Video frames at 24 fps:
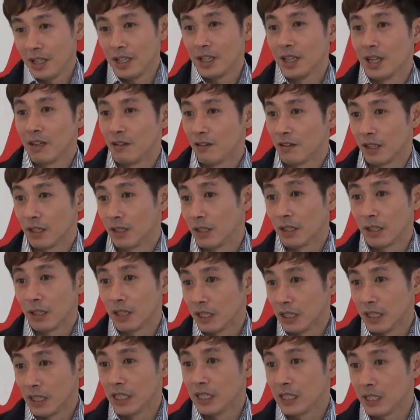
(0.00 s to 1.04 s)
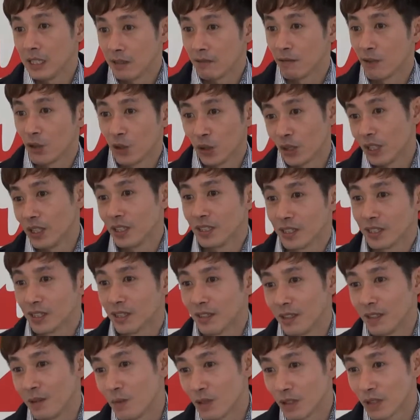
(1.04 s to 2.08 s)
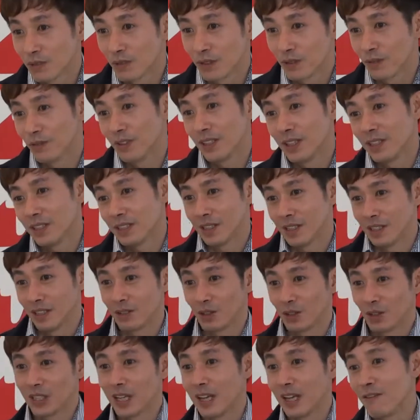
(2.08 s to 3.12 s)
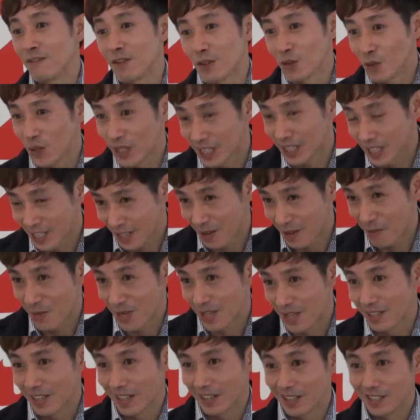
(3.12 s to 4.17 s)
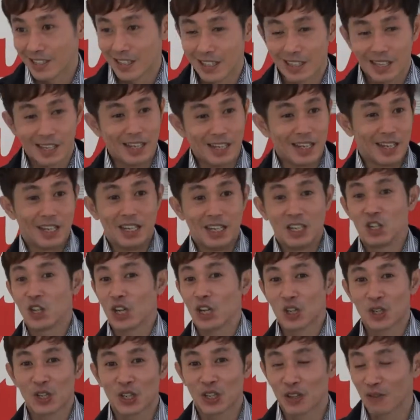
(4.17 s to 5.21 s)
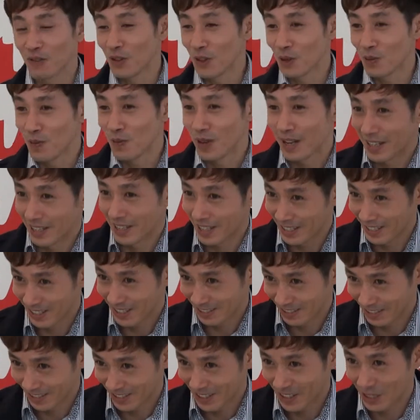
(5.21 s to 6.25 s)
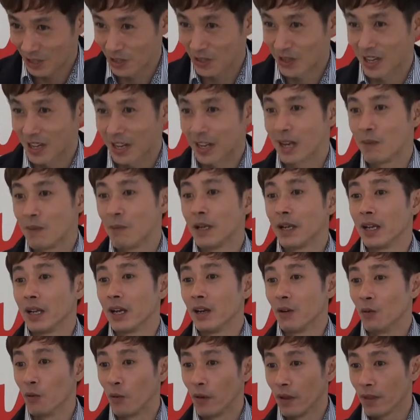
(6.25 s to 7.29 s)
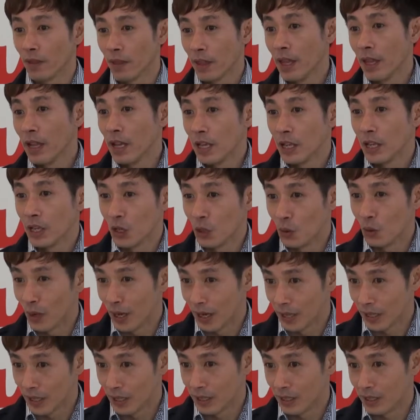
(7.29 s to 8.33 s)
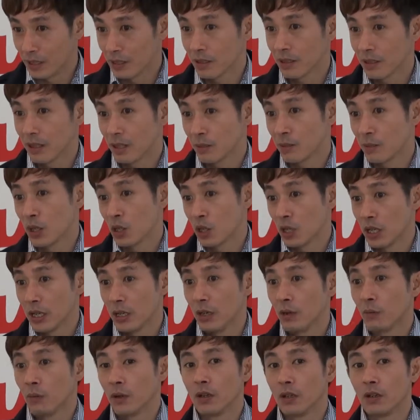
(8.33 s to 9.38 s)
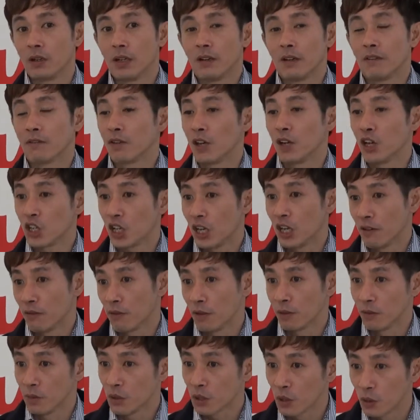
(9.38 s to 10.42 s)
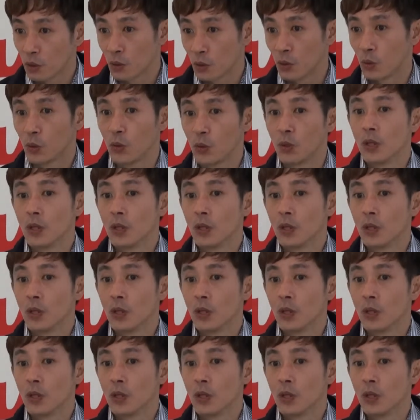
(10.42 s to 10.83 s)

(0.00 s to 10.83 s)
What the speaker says: our 30s and 40s and almost 50s into time for retirement, and suddenly an injection of new blood, and coming up with new ideas, especially they're fresh out from school